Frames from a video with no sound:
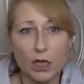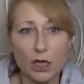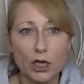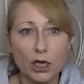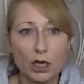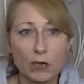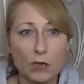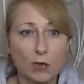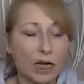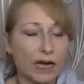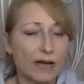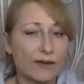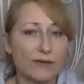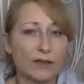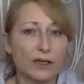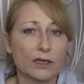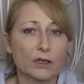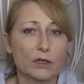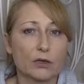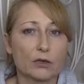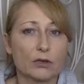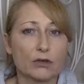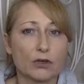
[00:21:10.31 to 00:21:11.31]
who are
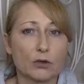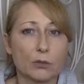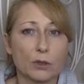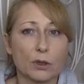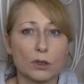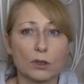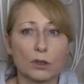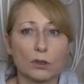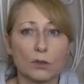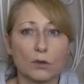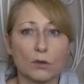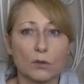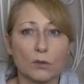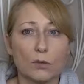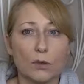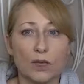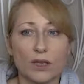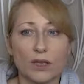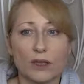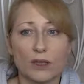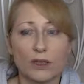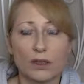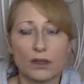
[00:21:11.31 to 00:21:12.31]
having trouble
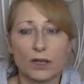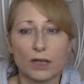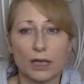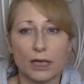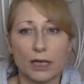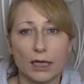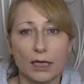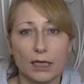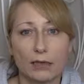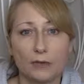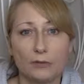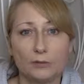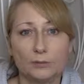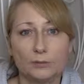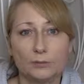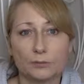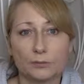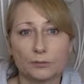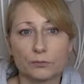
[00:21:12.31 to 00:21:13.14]
with um,